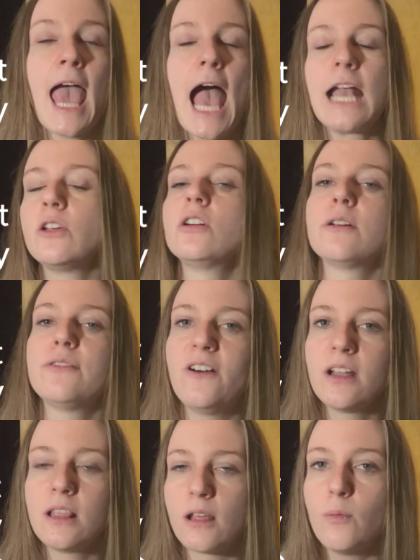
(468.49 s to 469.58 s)
and you're gonna fall
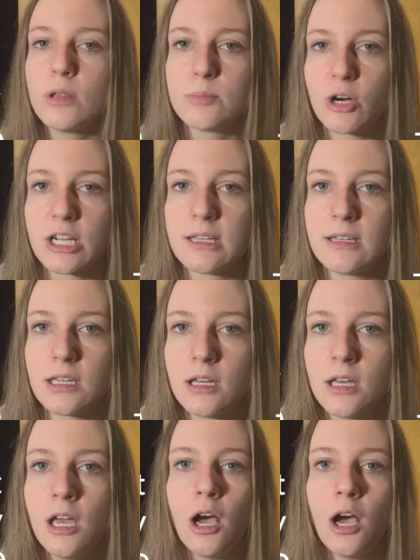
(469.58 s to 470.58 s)
in love with marketing.